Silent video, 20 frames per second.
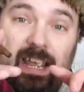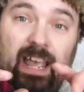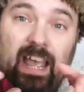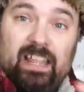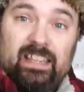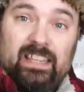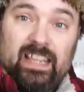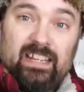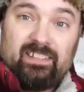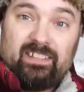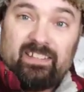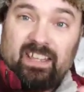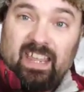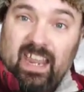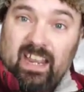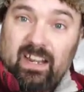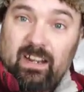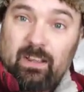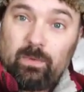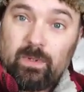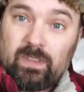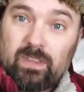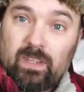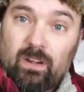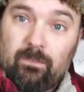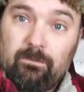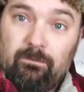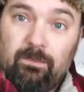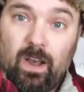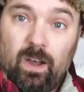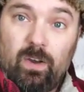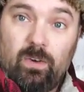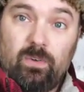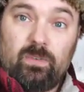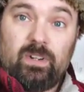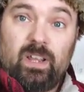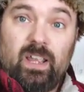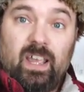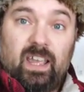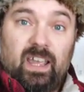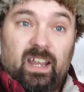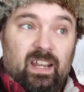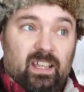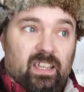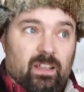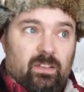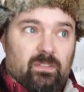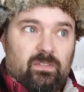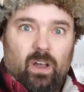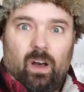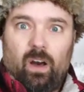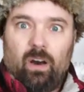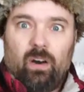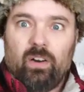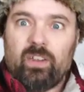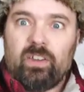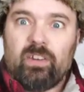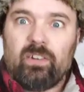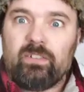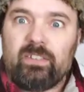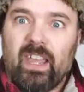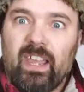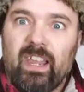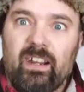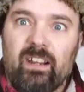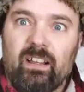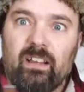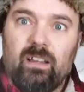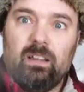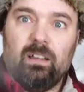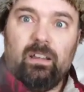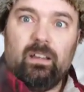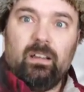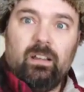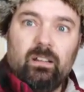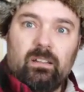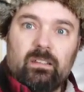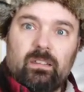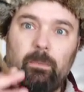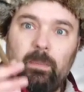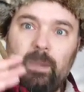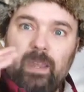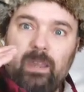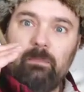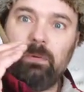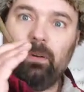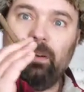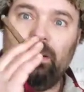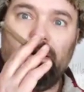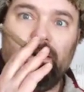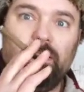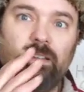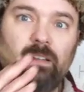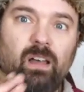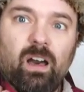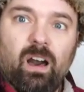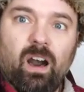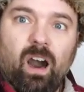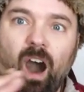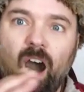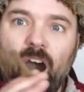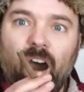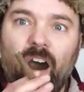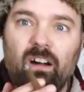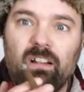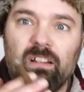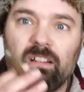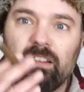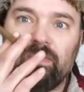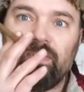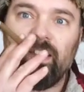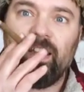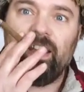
and they scan it with their phone, and it gives all your data to people. All of